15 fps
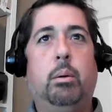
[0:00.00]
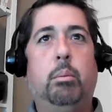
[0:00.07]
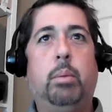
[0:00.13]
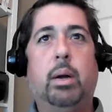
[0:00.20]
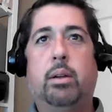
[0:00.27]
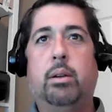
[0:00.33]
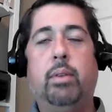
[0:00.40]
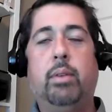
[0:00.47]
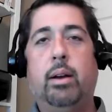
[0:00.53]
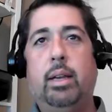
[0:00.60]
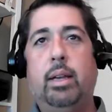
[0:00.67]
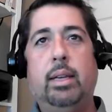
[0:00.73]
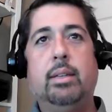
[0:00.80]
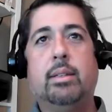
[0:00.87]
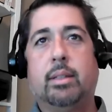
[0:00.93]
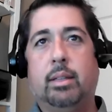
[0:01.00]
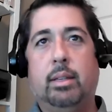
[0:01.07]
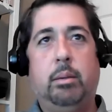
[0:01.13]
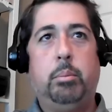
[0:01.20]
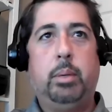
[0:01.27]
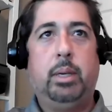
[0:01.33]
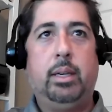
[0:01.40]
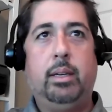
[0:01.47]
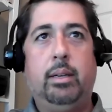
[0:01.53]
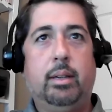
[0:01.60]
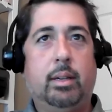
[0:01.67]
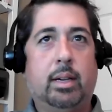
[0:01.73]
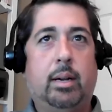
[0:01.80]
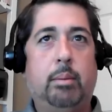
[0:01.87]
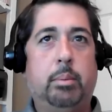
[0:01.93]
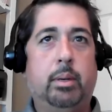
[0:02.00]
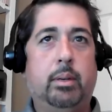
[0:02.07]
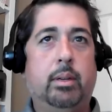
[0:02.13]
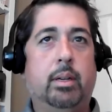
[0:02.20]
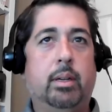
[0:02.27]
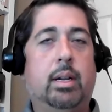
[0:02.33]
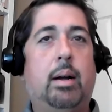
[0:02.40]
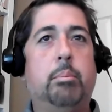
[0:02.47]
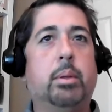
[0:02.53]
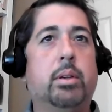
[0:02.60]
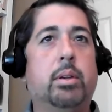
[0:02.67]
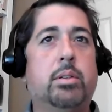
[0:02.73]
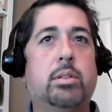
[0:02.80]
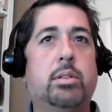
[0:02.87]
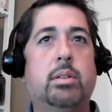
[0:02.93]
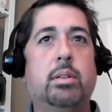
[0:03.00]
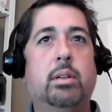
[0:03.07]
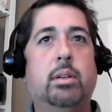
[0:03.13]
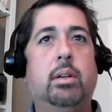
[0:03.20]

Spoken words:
but could very easily be accomplished